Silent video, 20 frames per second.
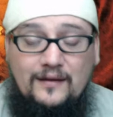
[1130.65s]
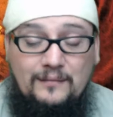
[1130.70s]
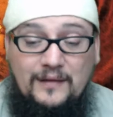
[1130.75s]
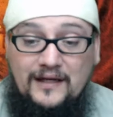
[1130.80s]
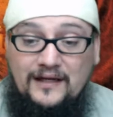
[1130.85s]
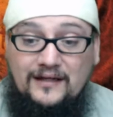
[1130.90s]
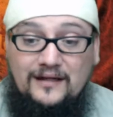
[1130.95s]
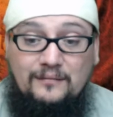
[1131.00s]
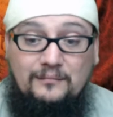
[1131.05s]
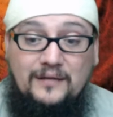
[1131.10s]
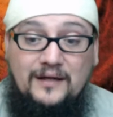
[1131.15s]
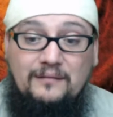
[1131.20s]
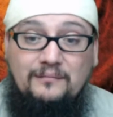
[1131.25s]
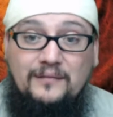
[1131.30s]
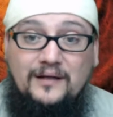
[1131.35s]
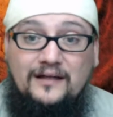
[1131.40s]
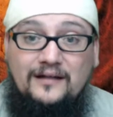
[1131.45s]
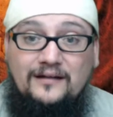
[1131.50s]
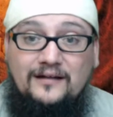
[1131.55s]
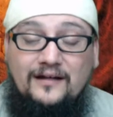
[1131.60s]
They made a
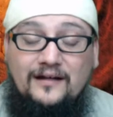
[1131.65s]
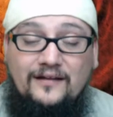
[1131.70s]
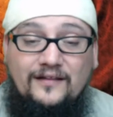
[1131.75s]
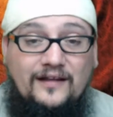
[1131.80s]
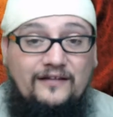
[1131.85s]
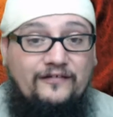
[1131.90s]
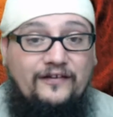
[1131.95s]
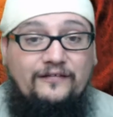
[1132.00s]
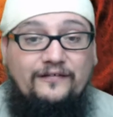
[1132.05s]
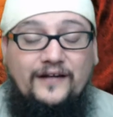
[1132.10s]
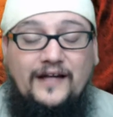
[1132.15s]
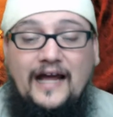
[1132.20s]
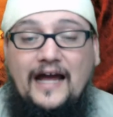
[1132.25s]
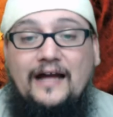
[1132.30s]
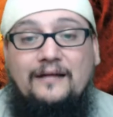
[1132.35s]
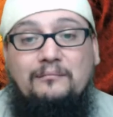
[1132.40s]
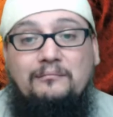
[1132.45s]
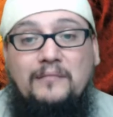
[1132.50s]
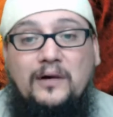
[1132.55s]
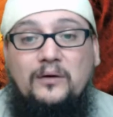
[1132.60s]
commitment They've even
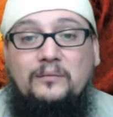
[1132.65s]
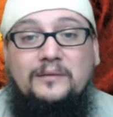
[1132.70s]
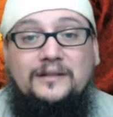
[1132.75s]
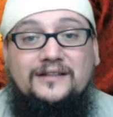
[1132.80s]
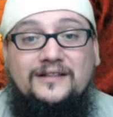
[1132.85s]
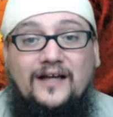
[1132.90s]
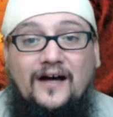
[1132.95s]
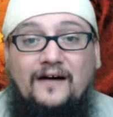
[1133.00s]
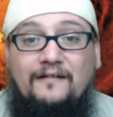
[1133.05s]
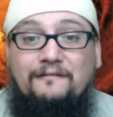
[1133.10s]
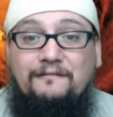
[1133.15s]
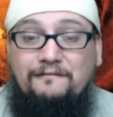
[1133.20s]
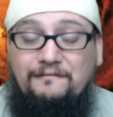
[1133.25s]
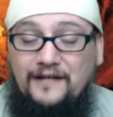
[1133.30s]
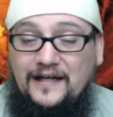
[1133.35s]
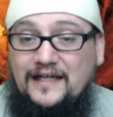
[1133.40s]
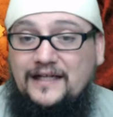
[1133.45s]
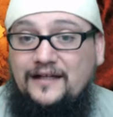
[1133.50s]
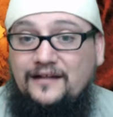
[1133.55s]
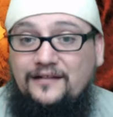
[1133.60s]
had moments of
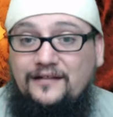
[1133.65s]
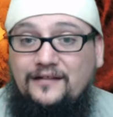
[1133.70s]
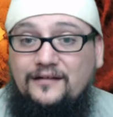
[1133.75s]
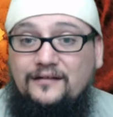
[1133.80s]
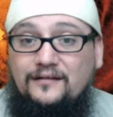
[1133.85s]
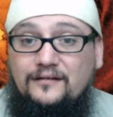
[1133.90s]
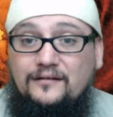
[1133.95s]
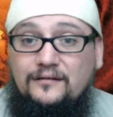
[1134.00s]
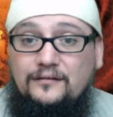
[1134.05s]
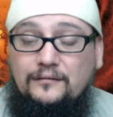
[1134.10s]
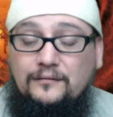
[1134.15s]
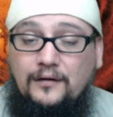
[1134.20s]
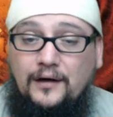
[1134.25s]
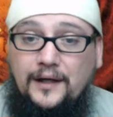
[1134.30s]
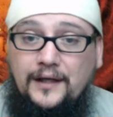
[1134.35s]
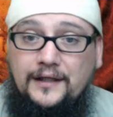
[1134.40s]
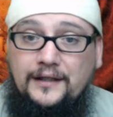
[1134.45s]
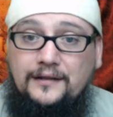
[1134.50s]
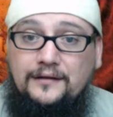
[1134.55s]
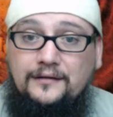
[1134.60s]
faith,
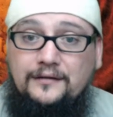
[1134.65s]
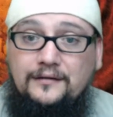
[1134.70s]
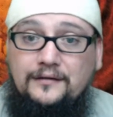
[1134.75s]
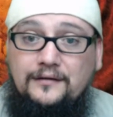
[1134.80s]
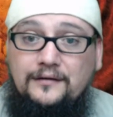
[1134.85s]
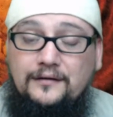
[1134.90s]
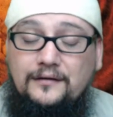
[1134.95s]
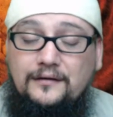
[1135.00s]
right?